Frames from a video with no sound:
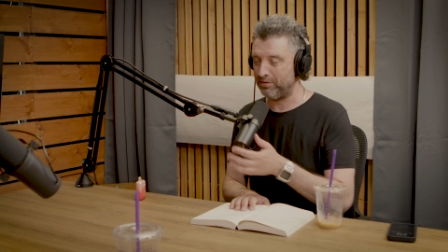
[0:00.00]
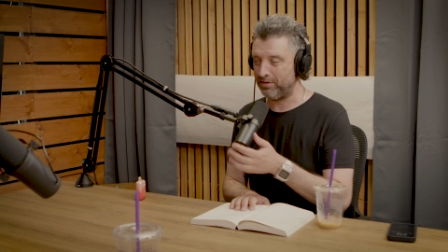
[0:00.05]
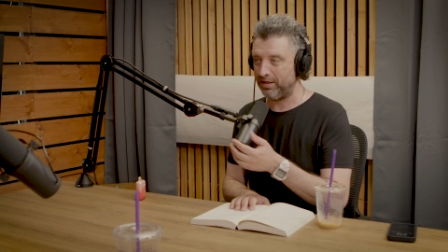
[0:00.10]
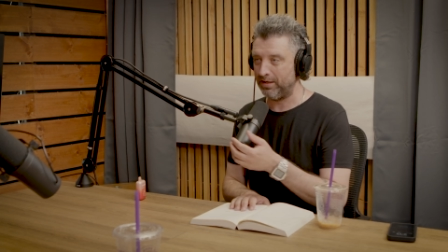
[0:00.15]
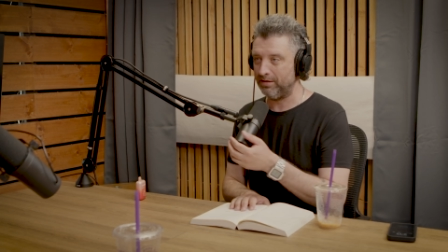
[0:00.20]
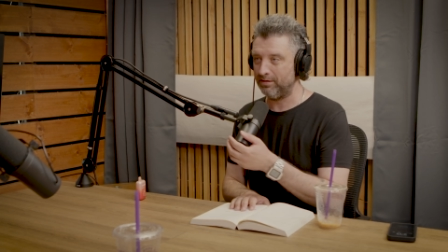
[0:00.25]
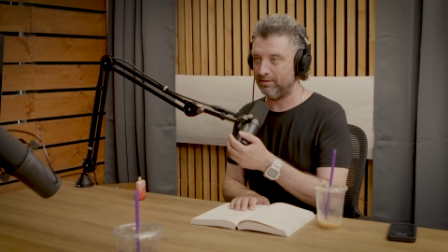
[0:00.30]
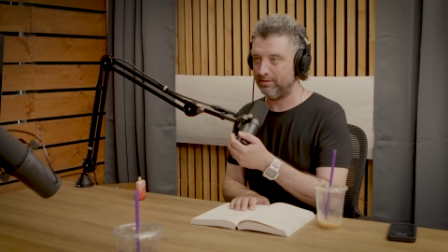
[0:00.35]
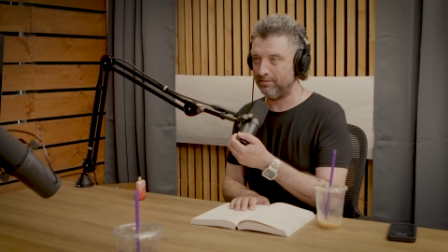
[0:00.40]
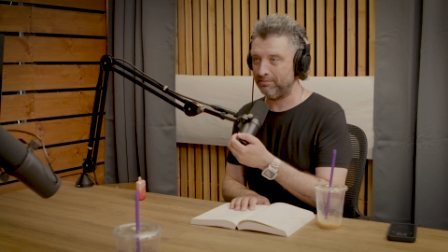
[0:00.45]

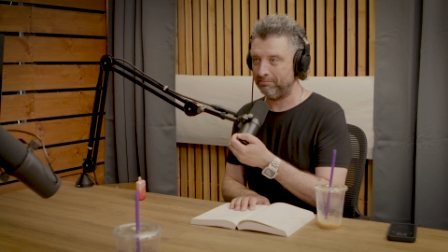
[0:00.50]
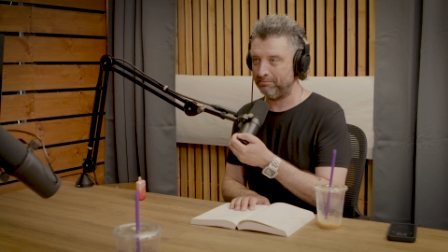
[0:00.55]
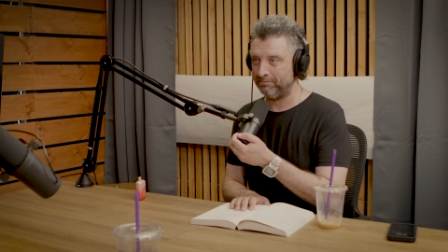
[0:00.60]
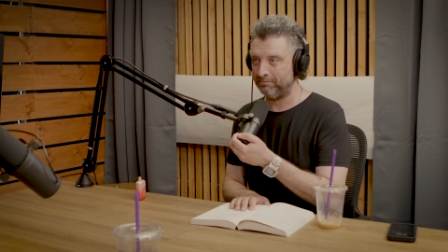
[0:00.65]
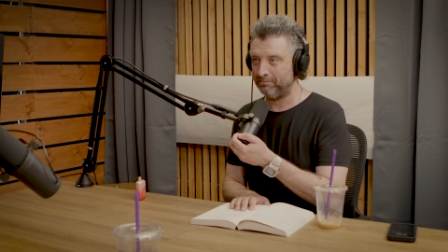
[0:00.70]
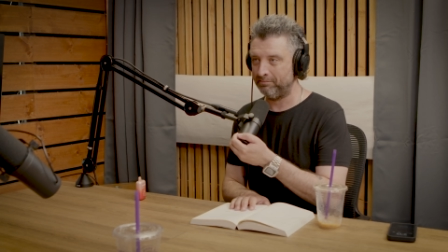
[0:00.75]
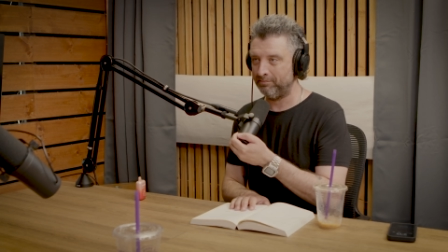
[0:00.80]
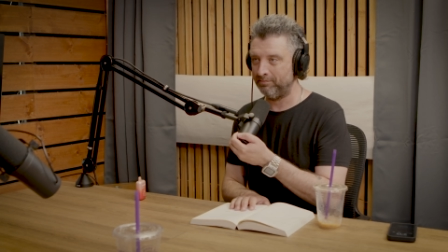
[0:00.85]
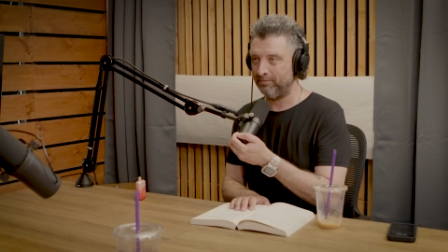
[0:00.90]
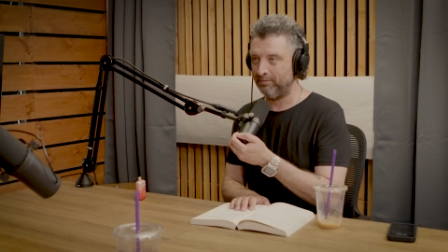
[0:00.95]
things.
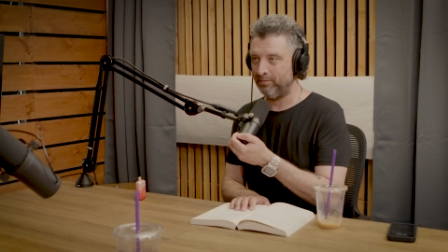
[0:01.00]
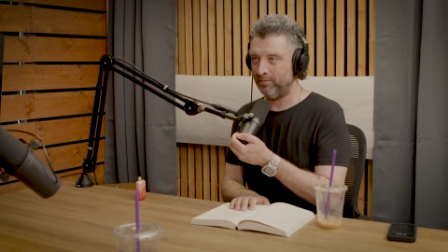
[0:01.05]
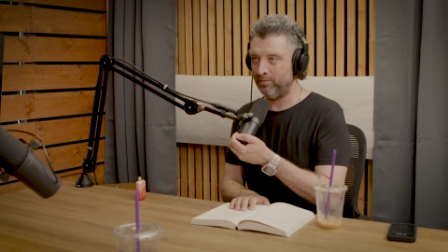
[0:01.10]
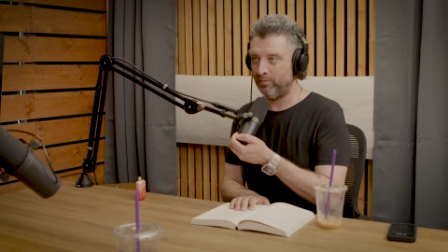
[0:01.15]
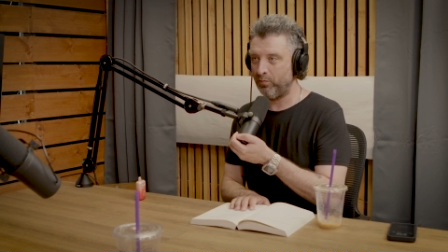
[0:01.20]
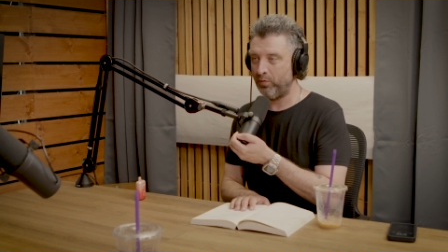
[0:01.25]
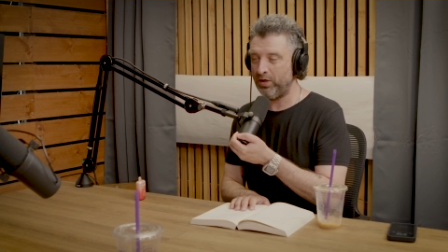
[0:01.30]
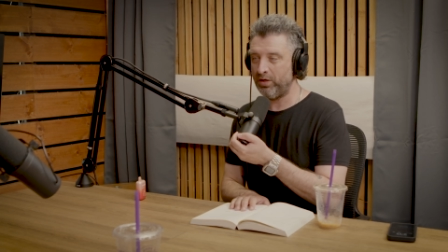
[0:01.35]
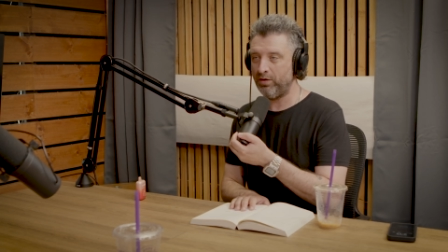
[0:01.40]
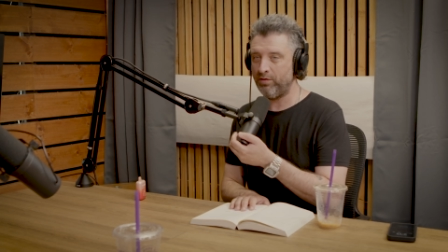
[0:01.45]

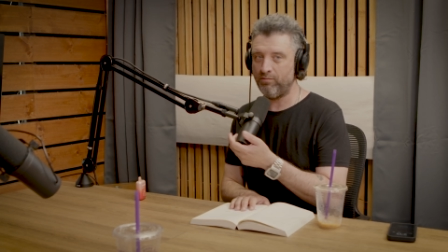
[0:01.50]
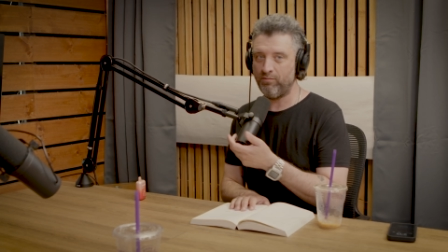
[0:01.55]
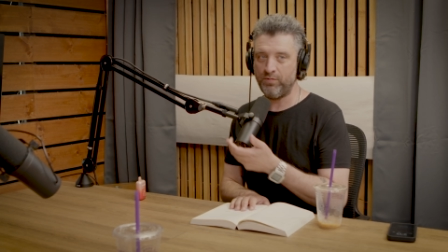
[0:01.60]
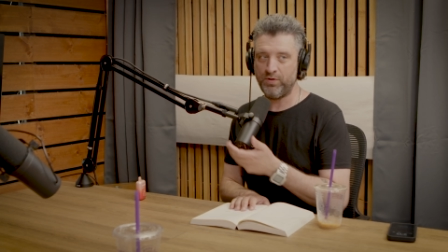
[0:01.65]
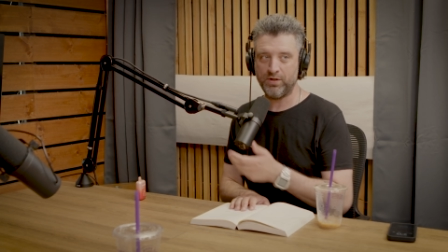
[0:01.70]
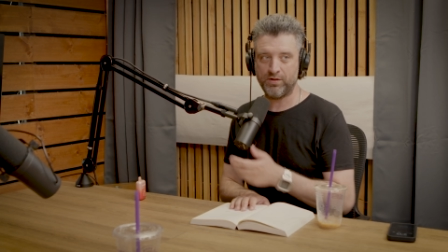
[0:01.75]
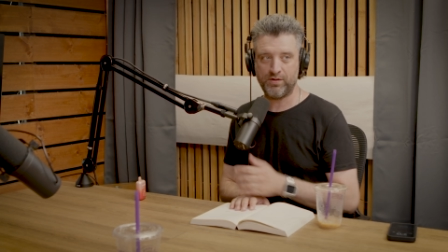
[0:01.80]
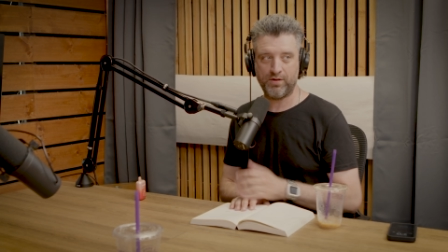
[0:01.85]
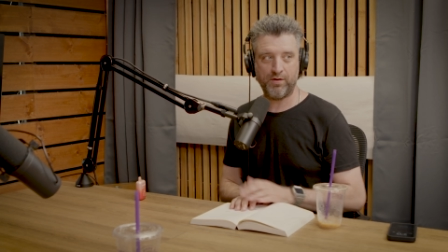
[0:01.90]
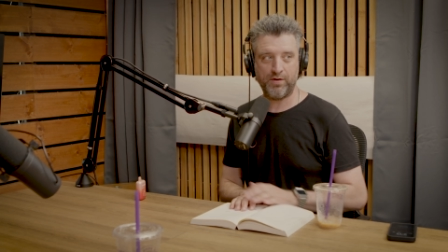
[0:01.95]
We could
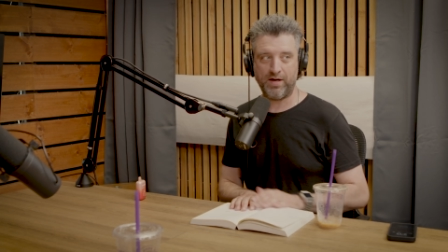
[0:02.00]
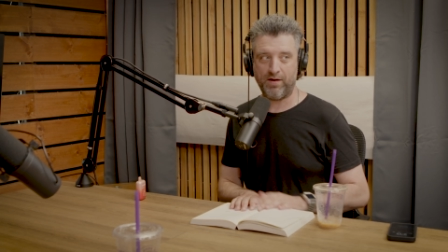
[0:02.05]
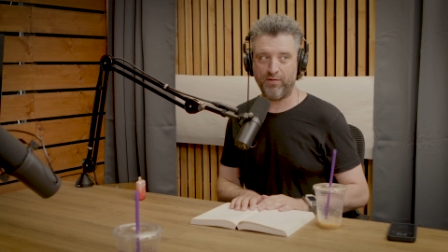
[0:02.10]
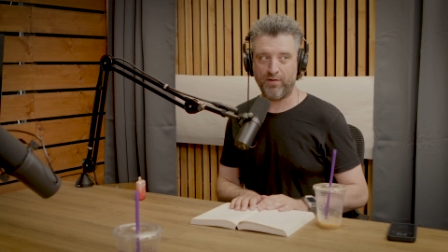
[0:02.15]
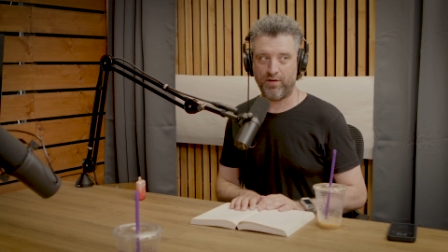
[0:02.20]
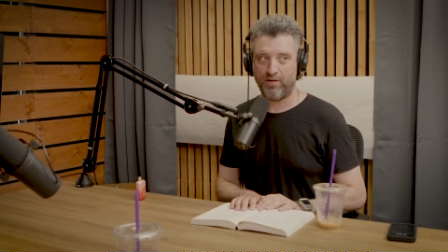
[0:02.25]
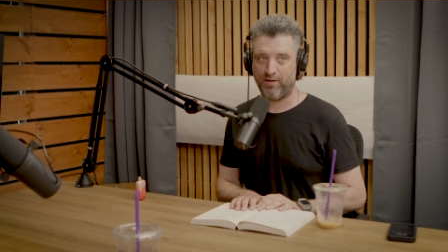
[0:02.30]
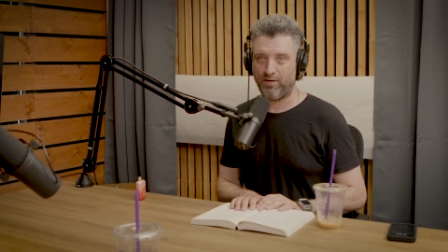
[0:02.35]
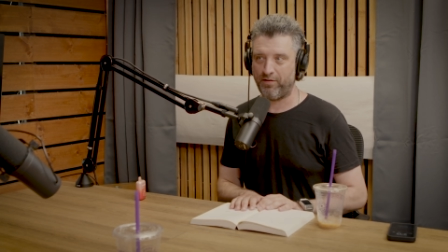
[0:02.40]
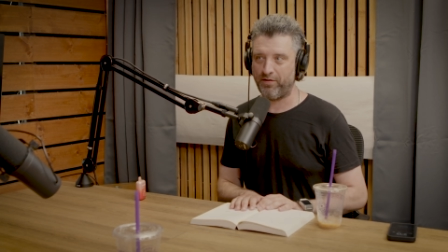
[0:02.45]
just go down the
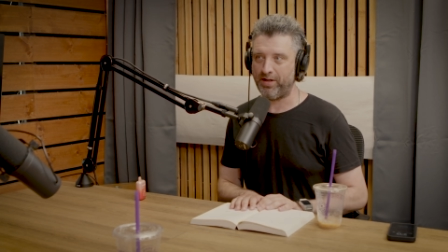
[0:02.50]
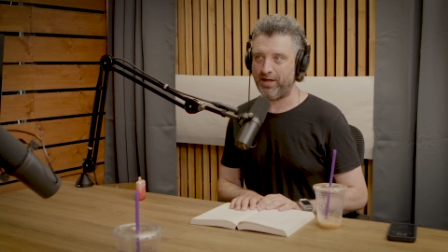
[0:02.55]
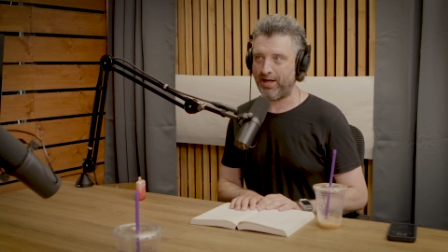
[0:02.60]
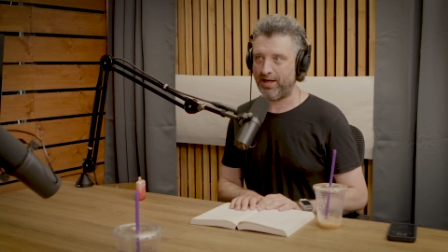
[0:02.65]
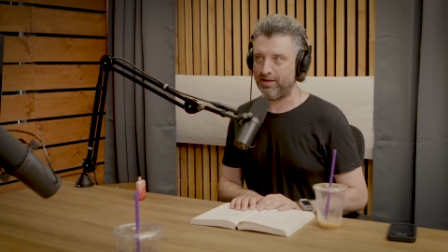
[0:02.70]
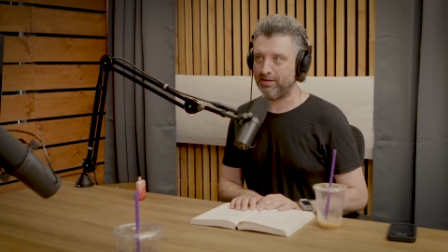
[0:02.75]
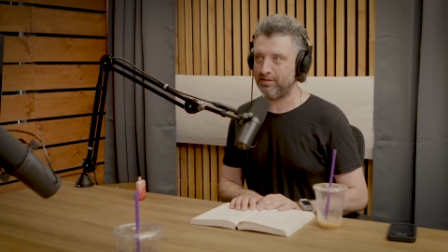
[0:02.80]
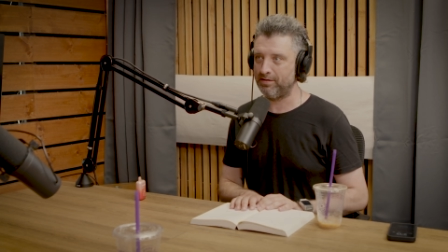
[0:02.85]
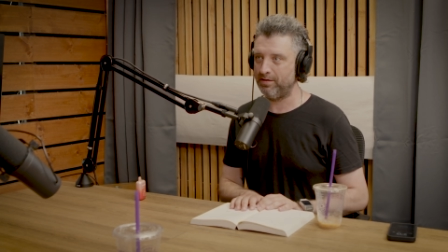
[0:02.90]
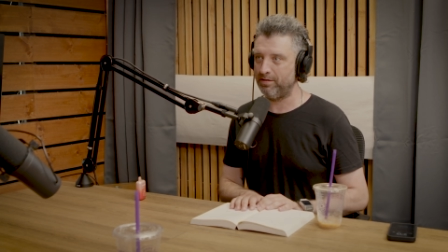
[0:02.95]
hall and
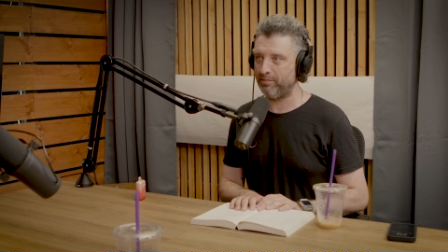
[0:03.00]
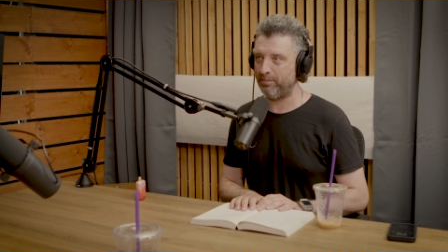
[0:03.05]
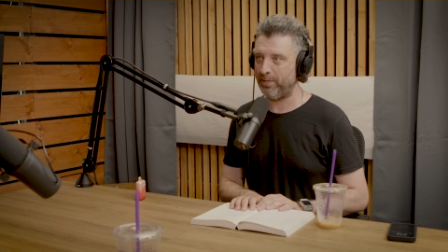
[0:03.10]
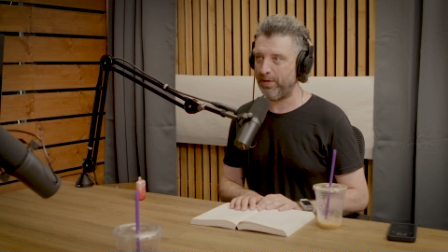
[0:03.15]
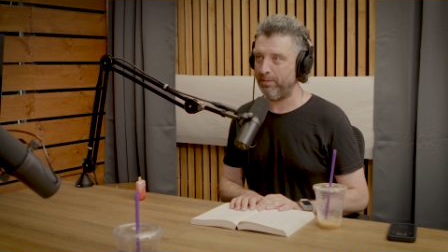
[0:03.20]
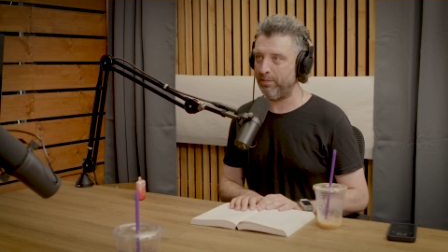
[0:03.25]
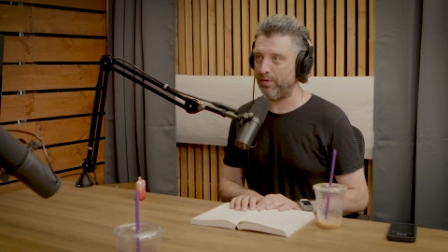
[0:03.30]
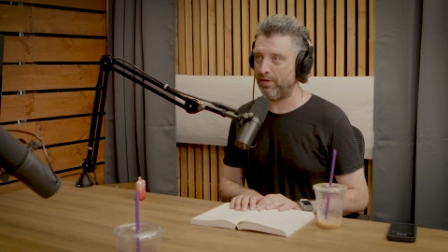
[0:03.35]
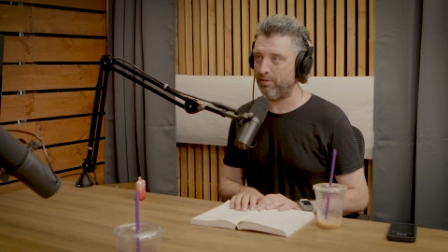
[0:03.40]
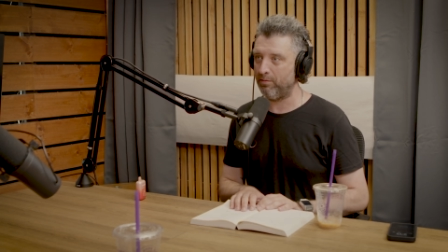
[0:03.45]
ask the
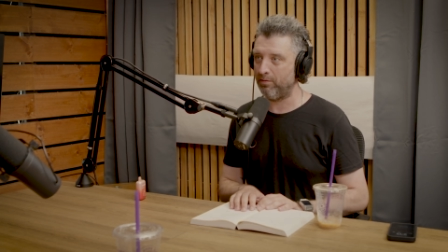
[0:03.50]
people that